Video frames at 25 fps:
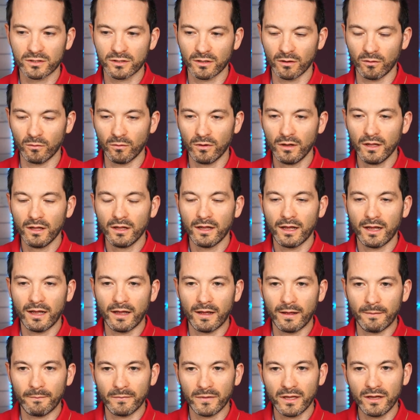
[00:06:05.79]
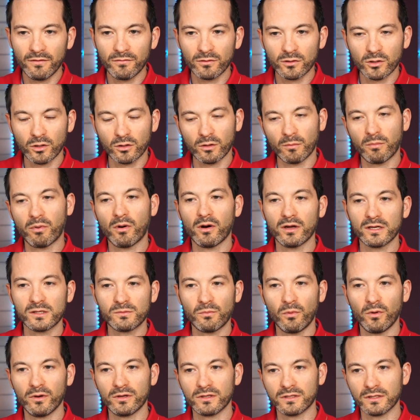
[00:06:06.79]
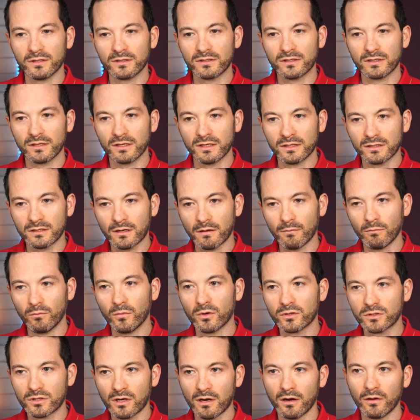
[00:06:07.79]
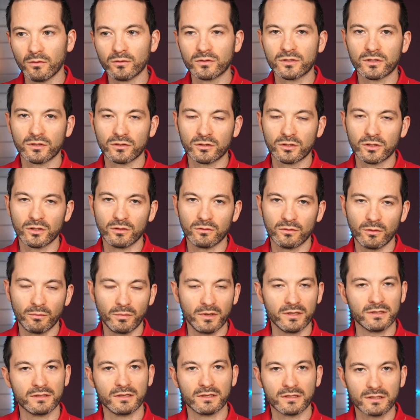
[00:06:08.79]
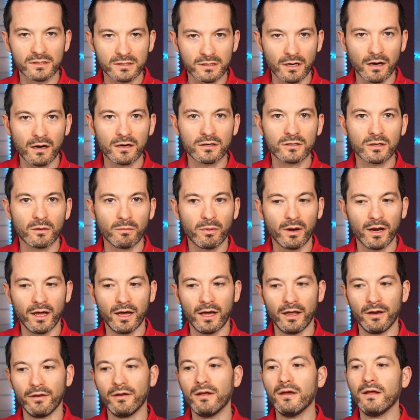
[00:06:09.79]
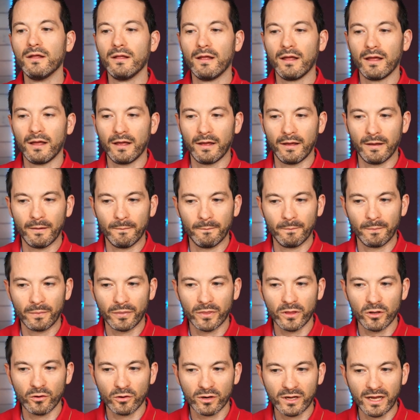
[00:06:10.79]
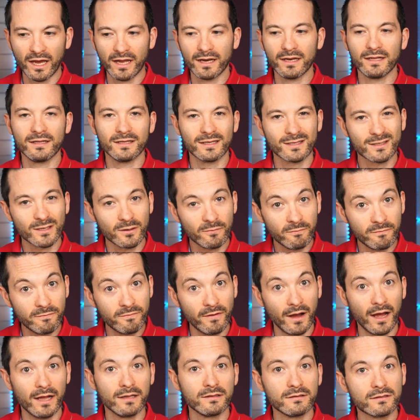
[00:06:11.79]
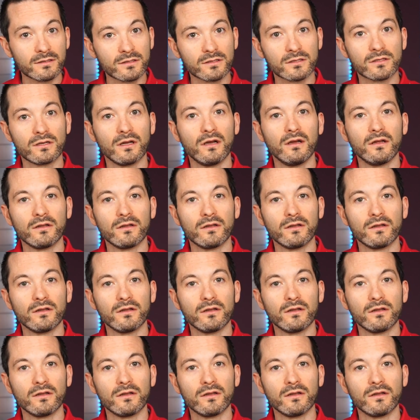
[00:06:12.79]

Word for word: So um, even though the price point is, is much closer to the business starter plan, um, you're getting this advanced